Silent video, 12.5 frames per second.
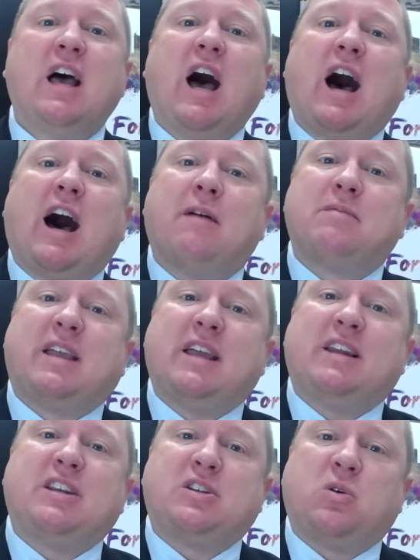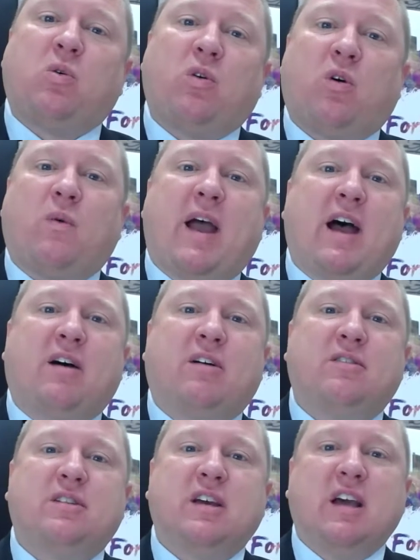um, getting to tour
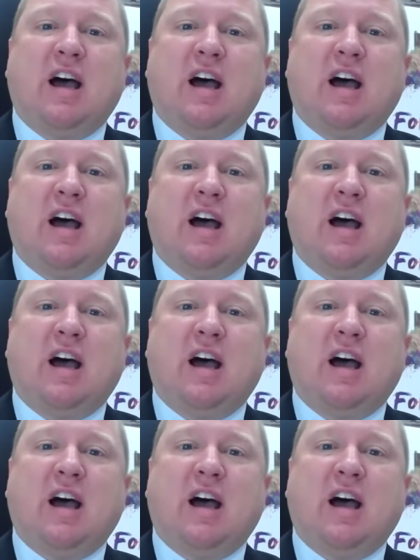around.